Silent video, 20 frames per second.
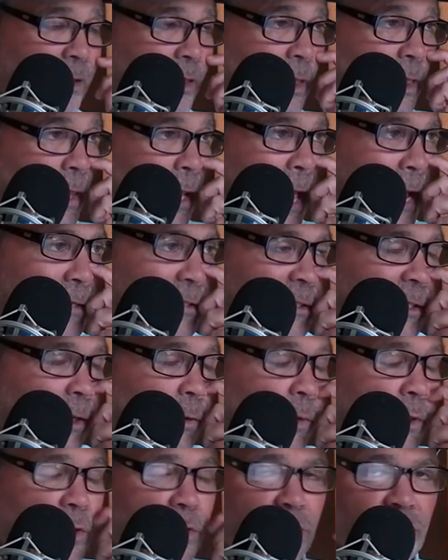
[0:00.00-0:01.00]
And then the last
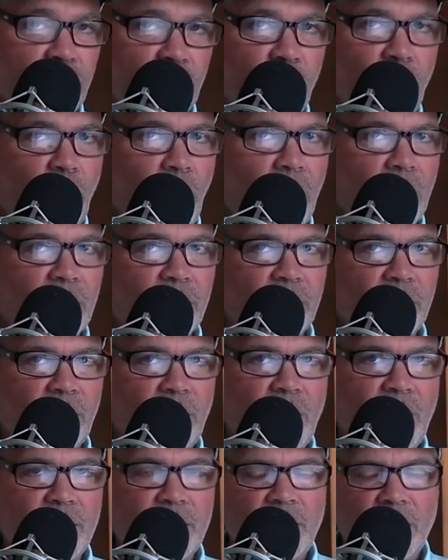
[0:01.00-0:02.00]
thing, when you do water the
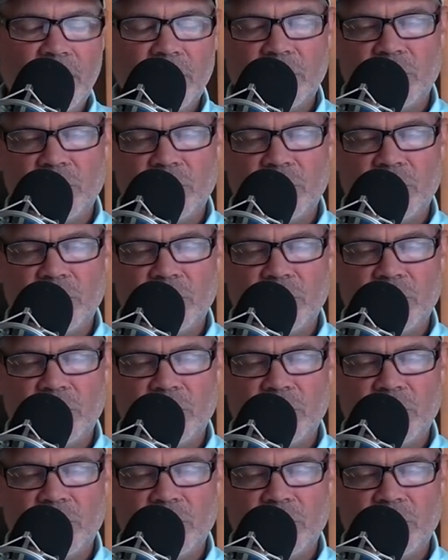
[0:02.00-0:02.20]
lawn,